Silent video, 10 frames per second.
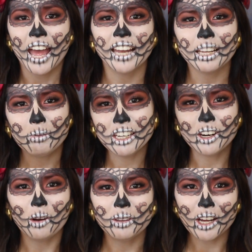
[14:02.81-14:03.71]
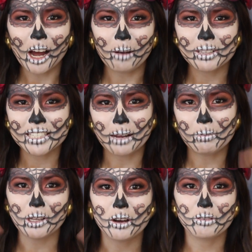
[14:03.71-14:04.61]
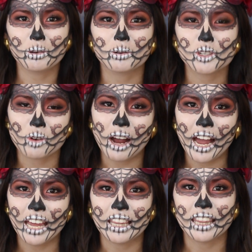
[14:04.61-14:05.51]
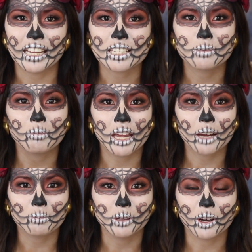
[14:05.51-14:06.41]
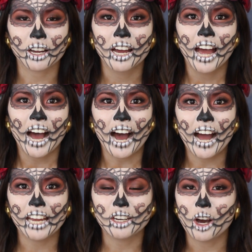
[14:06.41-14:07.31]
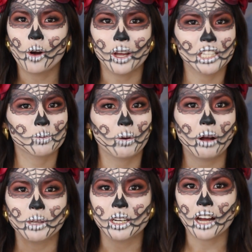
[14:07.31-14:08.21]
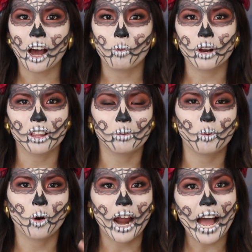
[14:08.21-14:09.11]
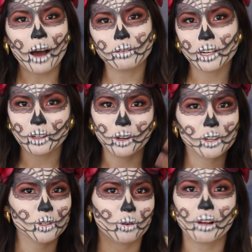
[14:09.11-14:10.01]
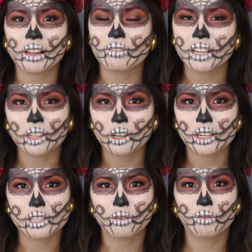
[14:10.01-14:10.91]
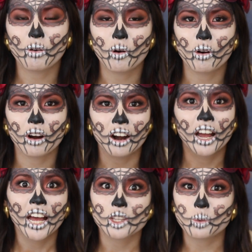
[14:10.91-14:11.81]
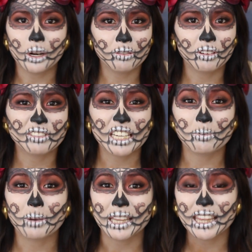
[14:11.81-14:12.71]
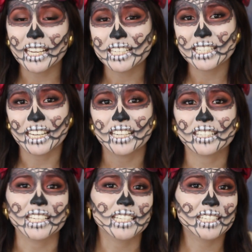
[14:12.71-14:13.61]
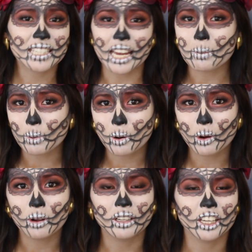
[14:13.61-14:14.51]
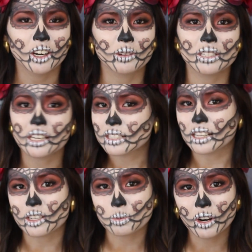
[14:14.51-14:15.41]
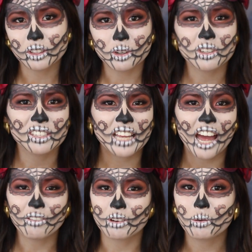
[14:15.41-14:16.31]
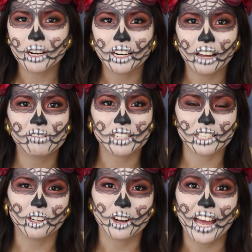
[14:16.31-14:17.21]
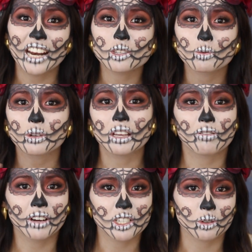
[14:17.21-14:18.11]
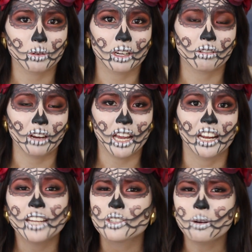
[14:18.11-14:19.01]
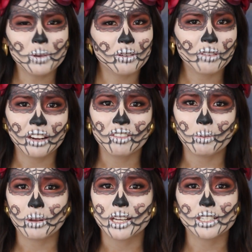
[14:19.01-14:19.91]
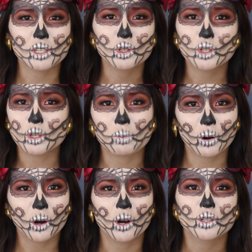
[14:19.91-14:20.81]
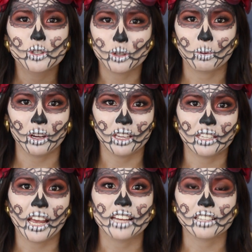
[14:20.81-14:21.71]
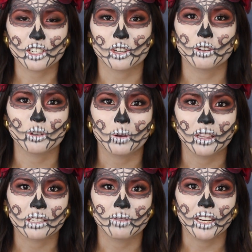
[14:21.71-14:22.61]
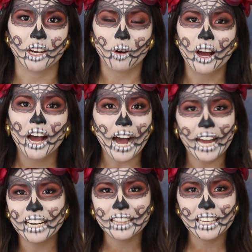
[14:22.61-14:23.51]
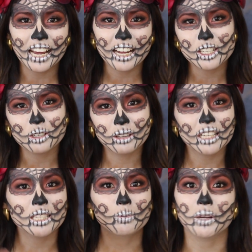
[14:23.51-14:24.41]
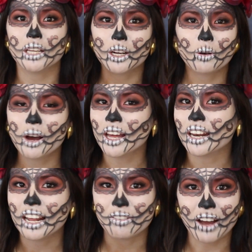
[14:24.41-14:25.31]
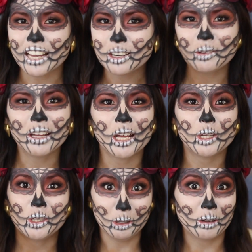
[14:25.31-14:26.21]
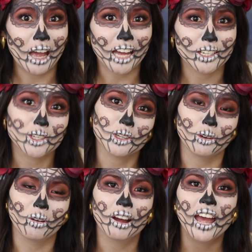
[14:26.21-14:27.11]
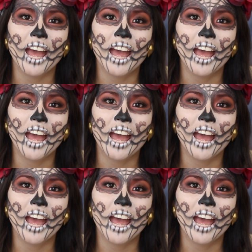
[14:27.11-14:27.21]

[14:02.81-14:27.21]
And let me know in the comments down below if you will try this makeup look. I know it's probably not one of the more out there looks or relevant looks for 2015, but this is a staple, you know, Dia de los Muertos. Everyone loves this look and it's really fun to recreate. And don't be afraid of it because it's super, super easy, as I showed you in this video. I didn't think I could do this, but you know what? If I can do it, you can too.